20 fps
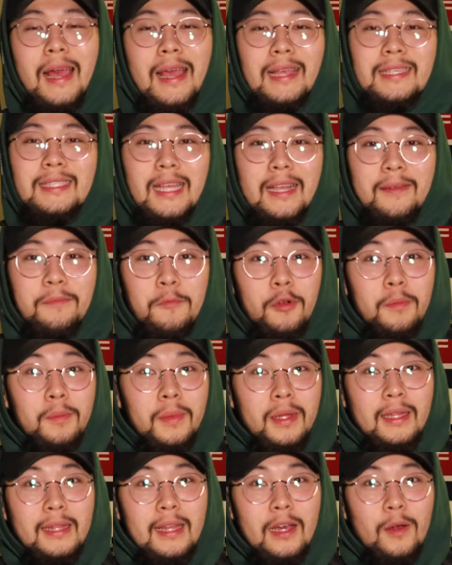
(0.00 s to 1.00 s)
I save more
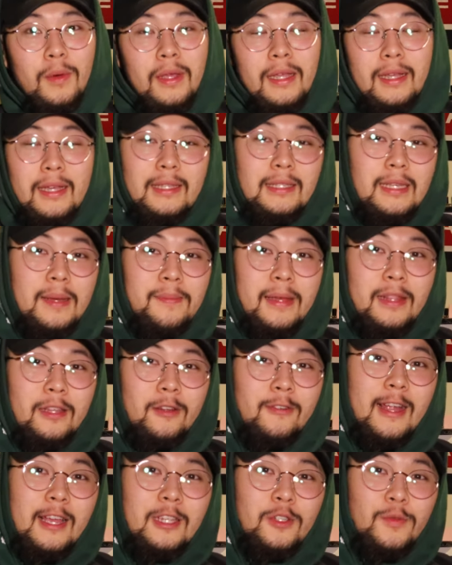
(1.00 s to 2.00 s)
money that way because I'm about
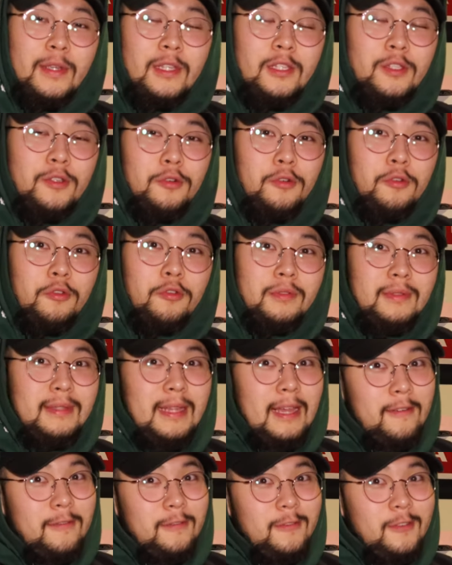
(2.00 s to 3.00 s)
to graduate school
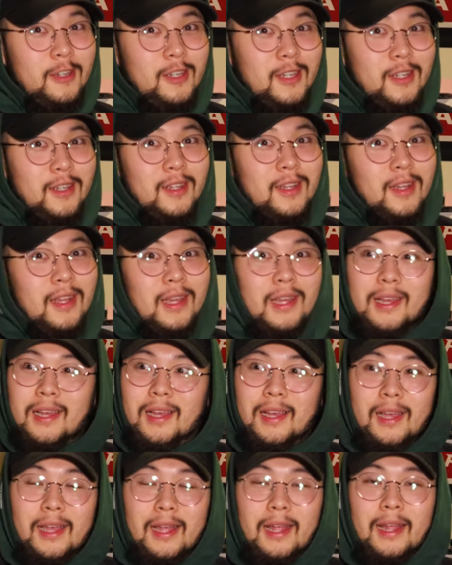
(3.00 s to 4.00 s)
debt free.
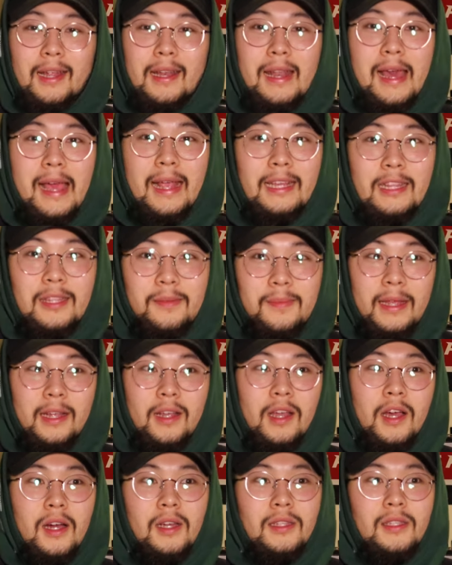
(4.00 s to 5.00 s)
And I get to
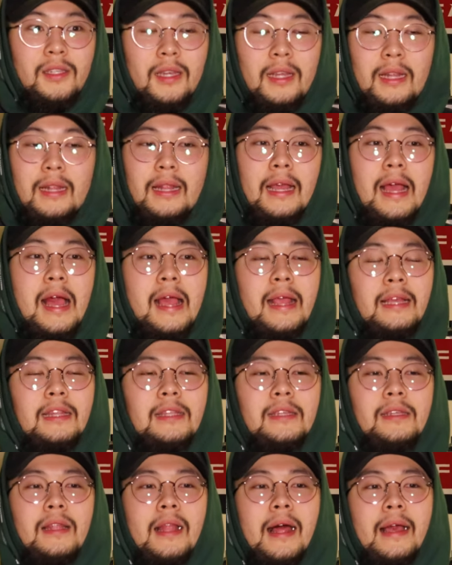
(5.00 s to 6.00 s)
make content and like I
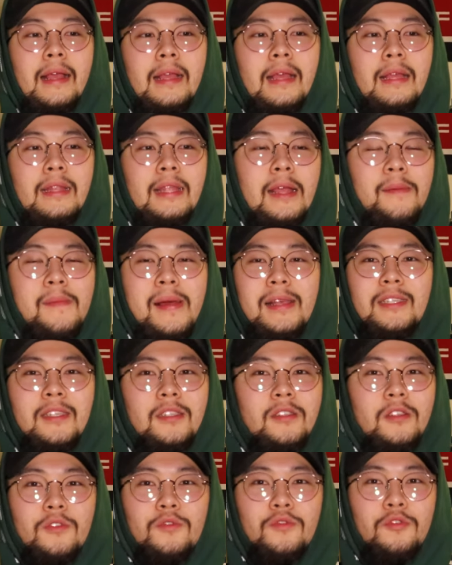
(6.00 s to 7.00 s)
get to like take my
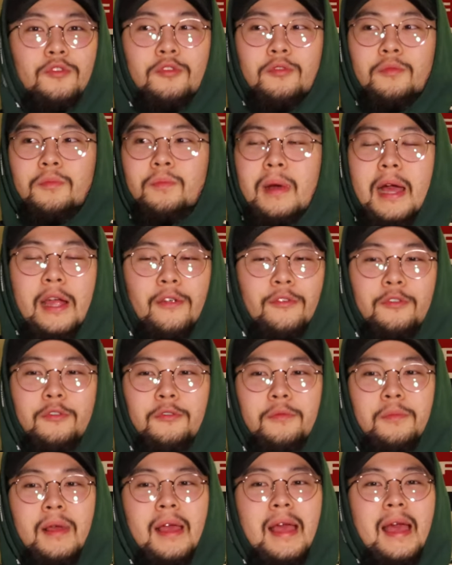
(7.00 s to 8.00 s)
sister's room, my
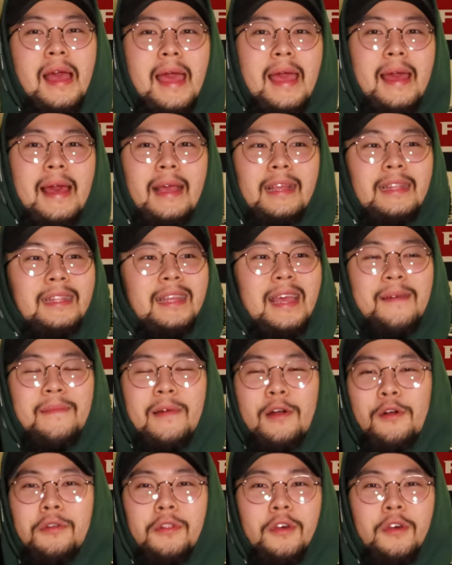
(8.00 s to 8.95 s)
room, and I get to have my